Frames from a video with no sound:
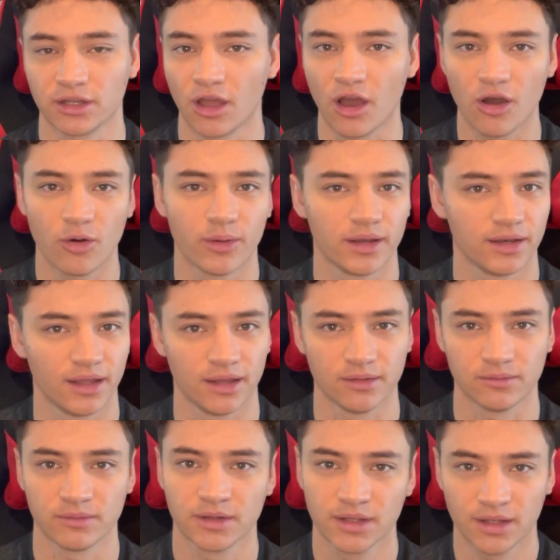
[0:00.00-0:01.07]
Go and,
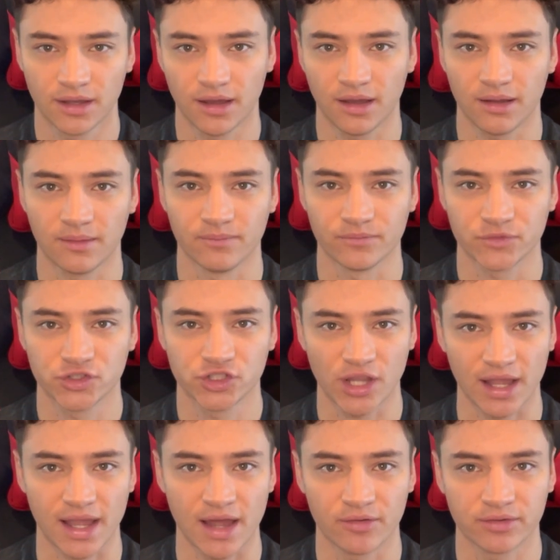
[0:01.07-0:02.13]
and um,
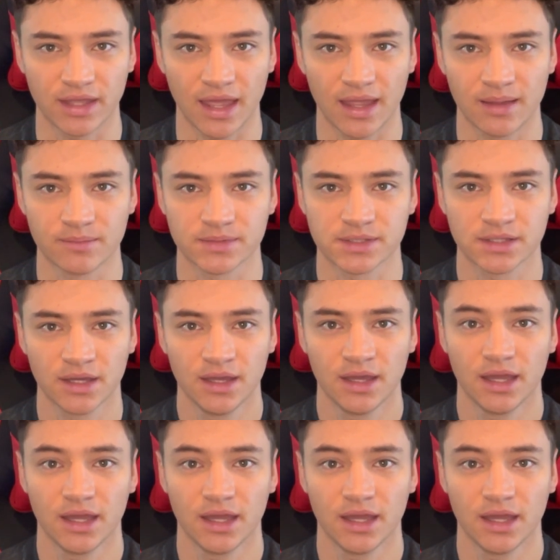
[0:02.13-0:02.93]
check out games.